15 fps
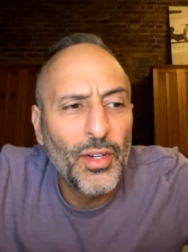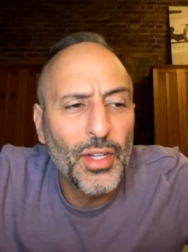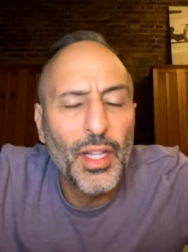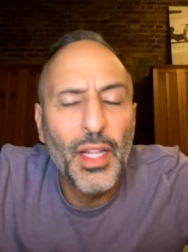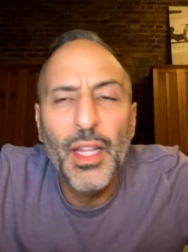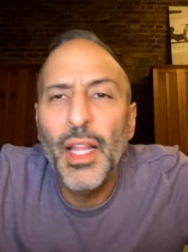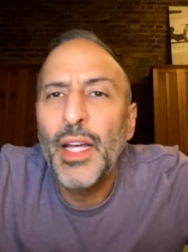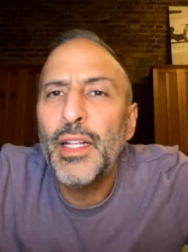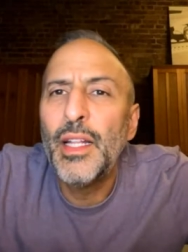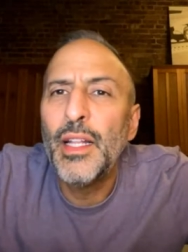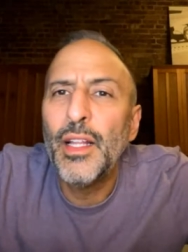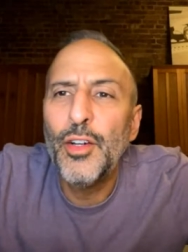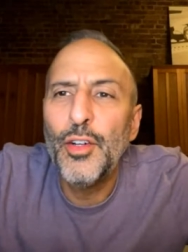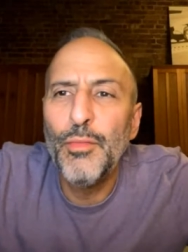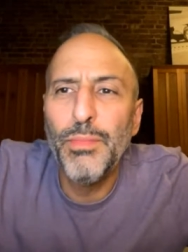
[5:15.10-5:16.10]

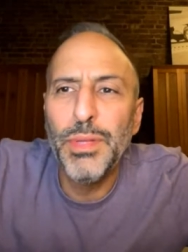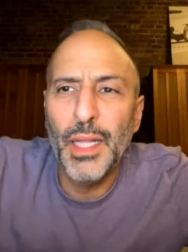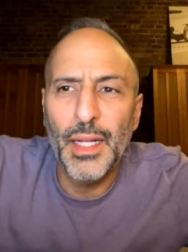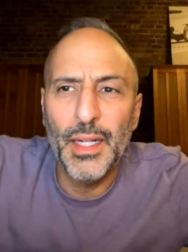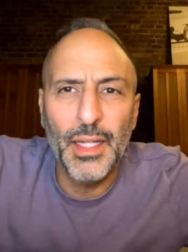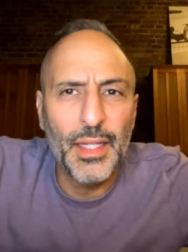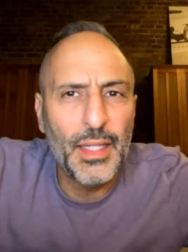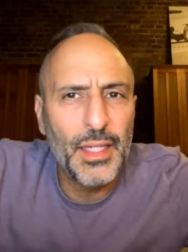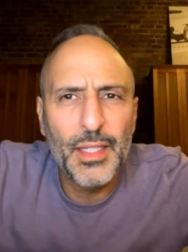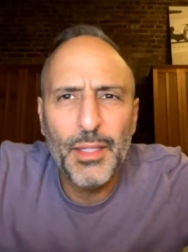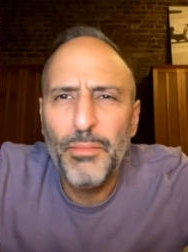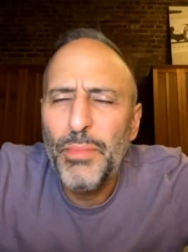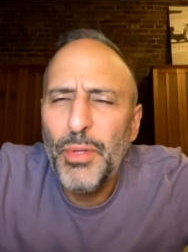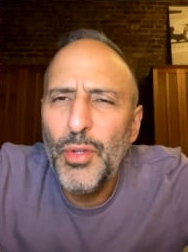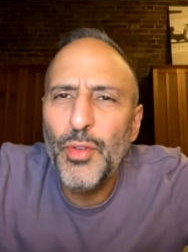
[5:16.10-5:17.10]
Ludlow Blunt. It's a
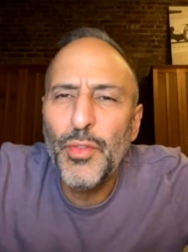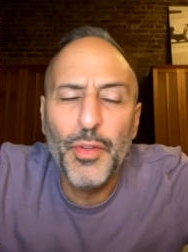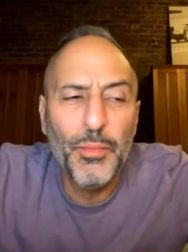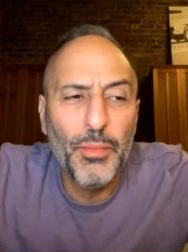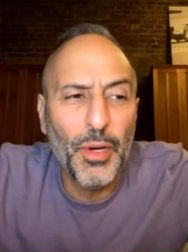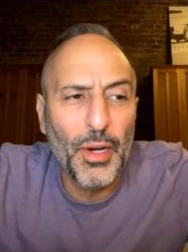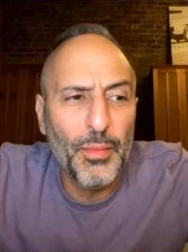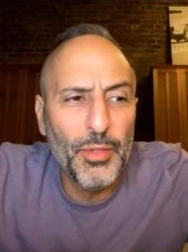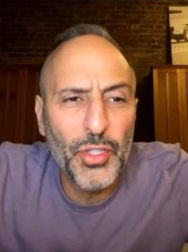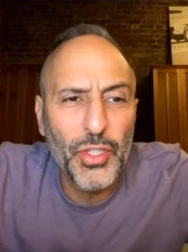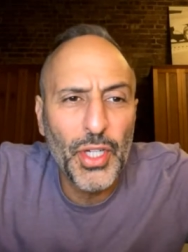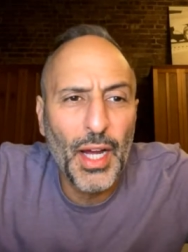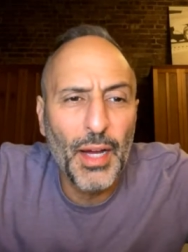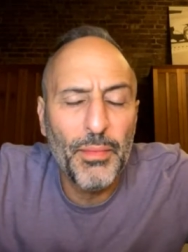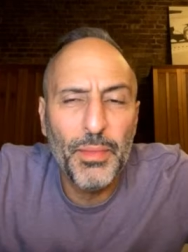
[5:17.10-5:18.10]
beautiful barber
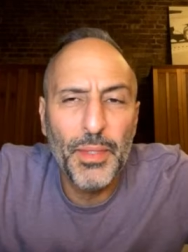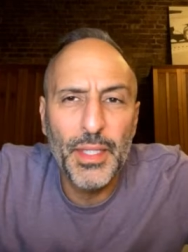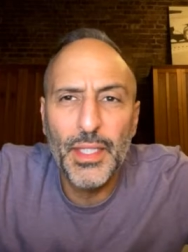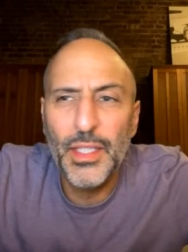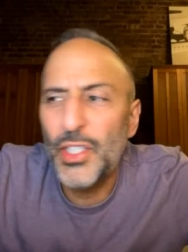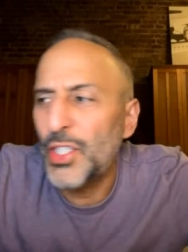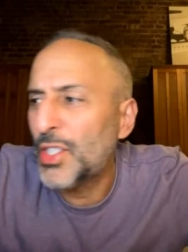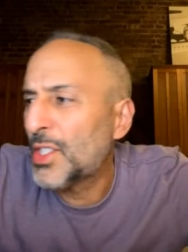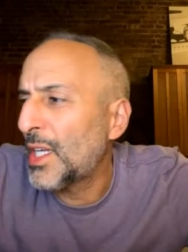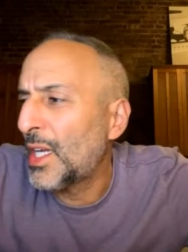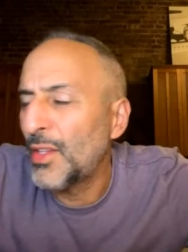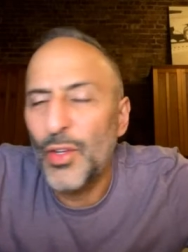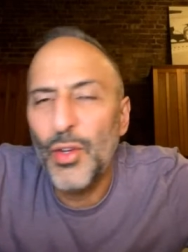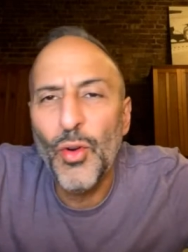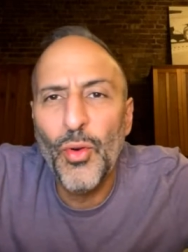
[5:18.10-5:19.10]
shop. It's just
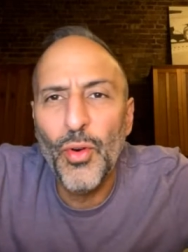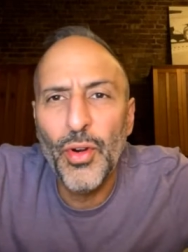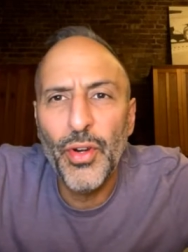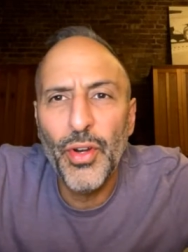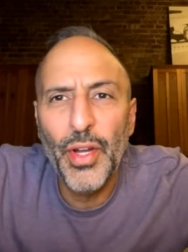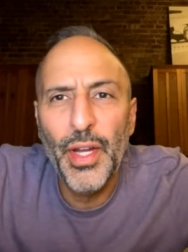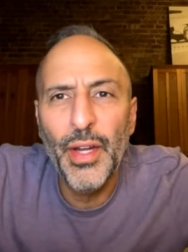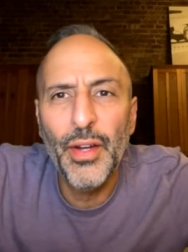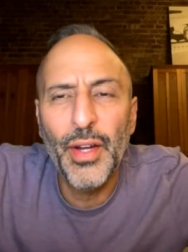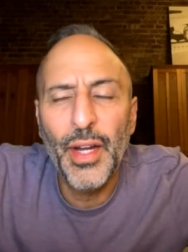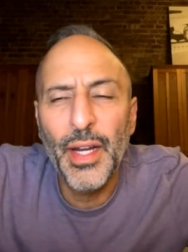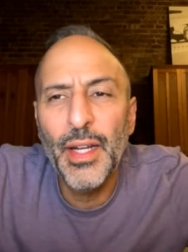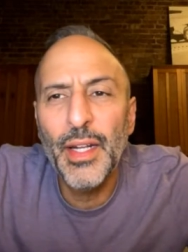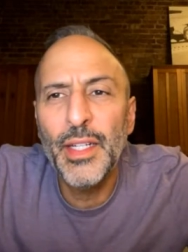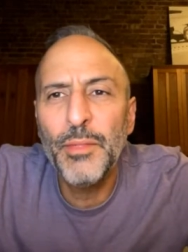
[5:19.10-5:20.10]
on the corner here,
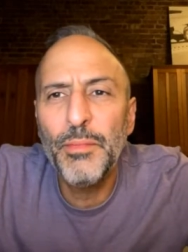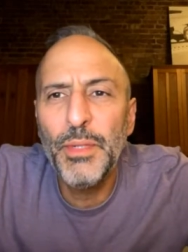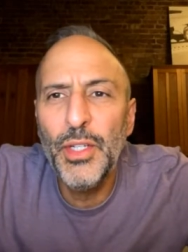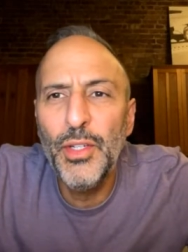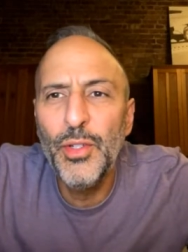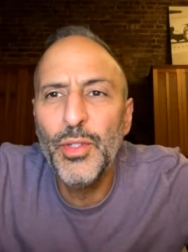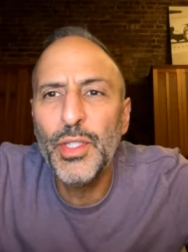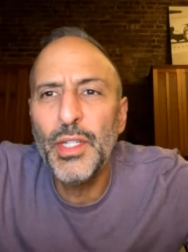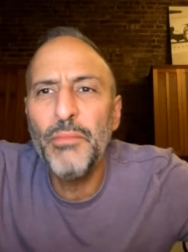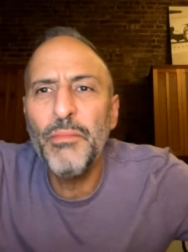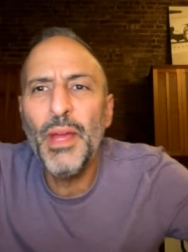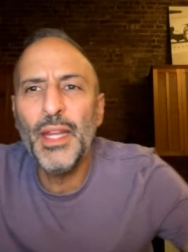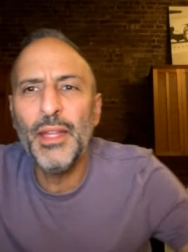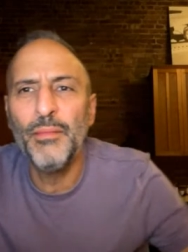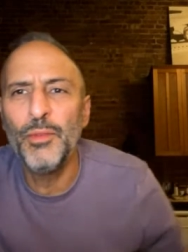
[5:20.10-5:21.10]
and it has been used in
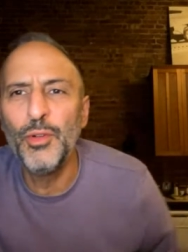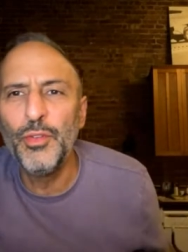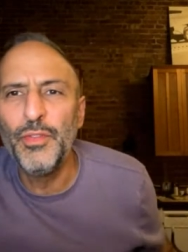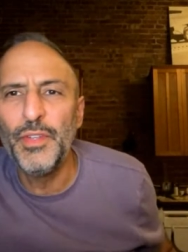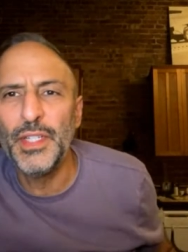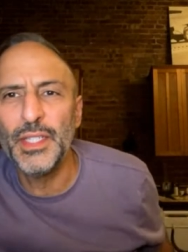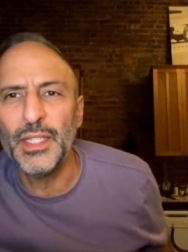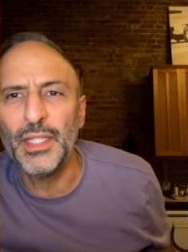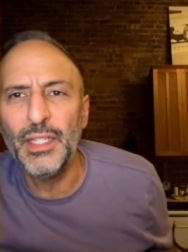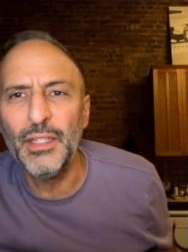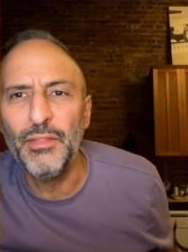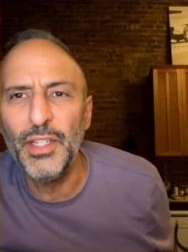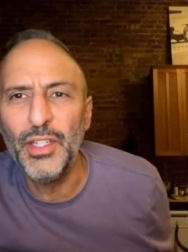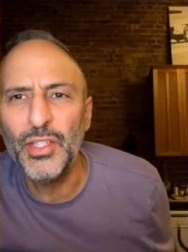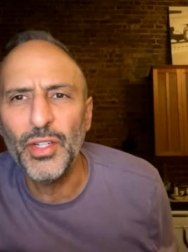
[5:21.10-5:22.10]
many movies and
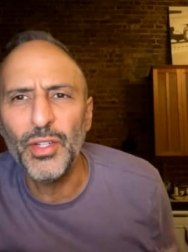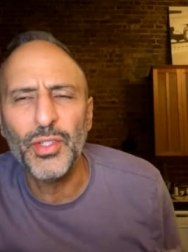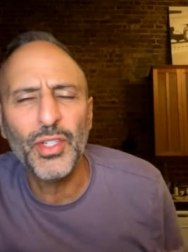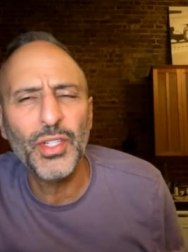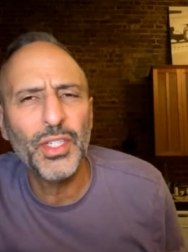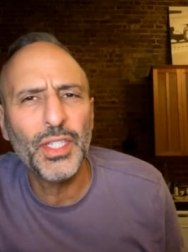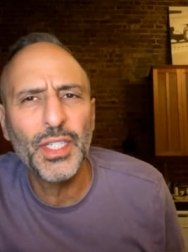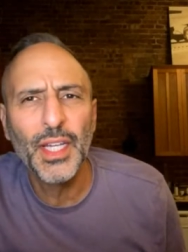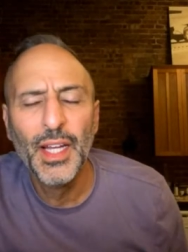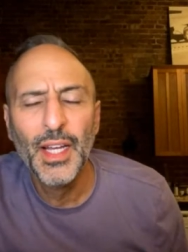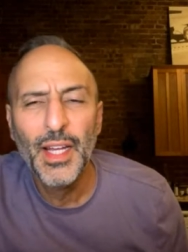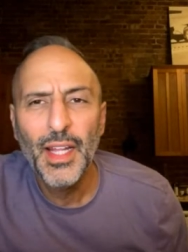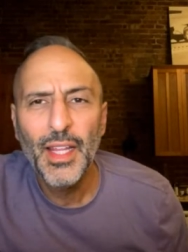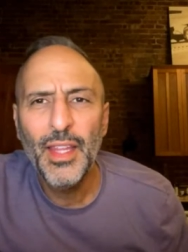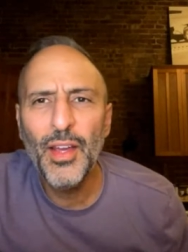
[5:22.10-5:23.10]
TV shows because
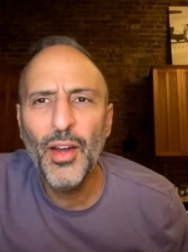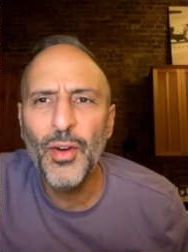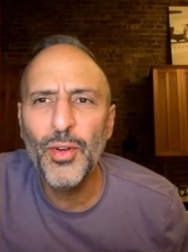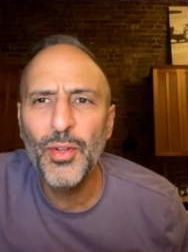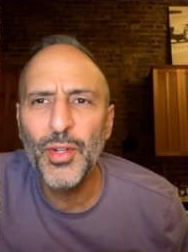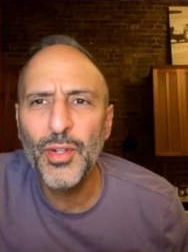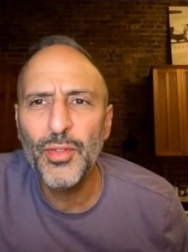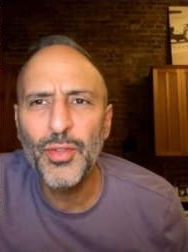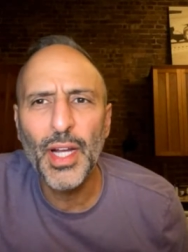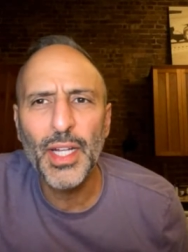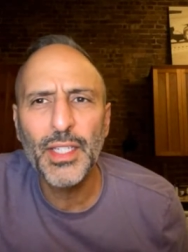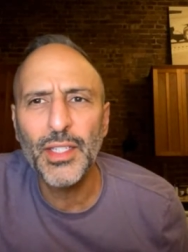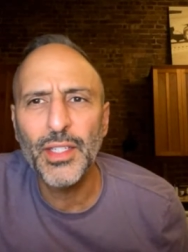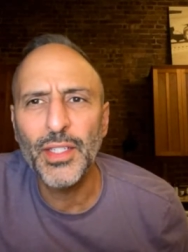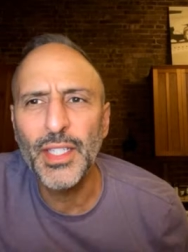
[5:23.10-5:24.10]
the owner,
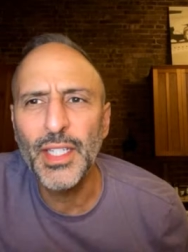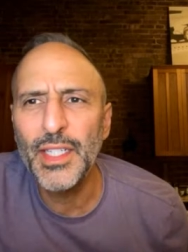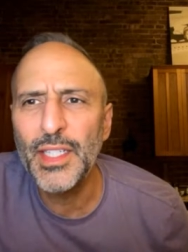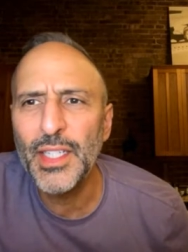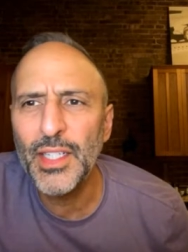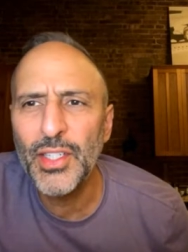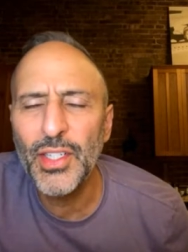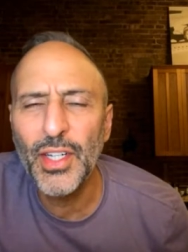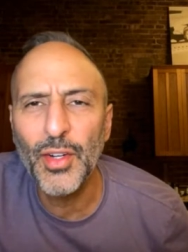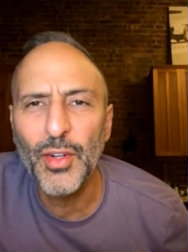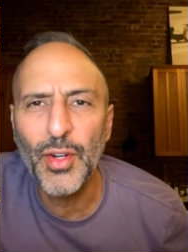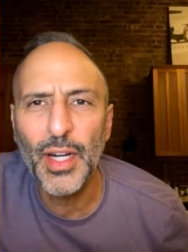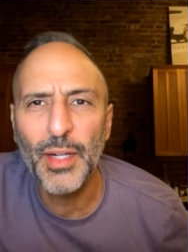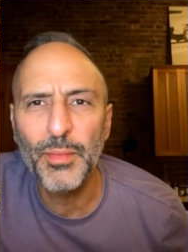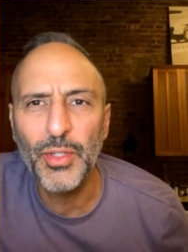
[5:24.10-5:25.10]
Russell, did such an
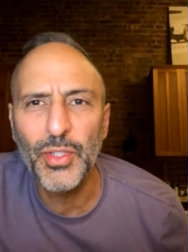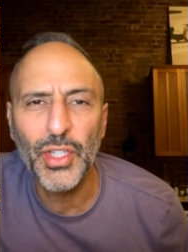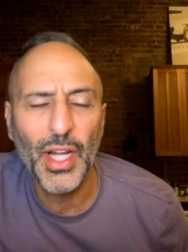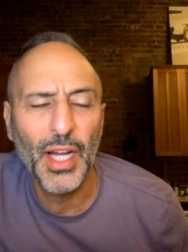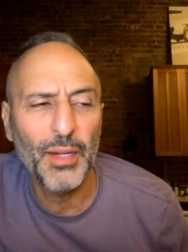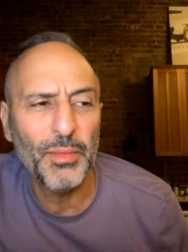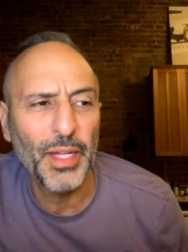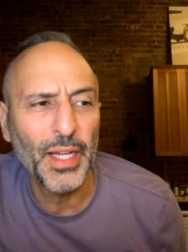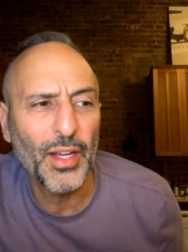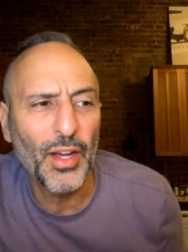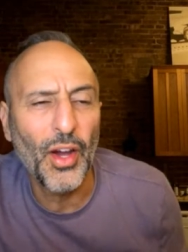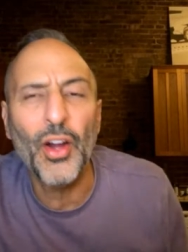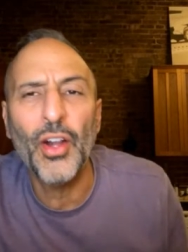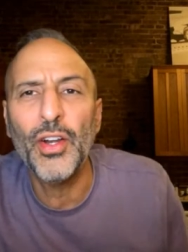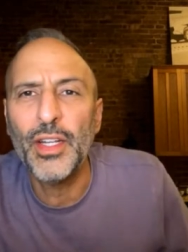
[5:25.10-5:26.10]
incredible job, like
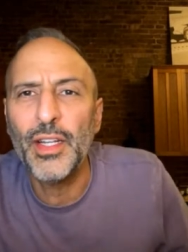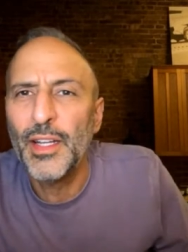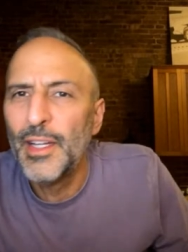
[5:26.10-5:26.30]
art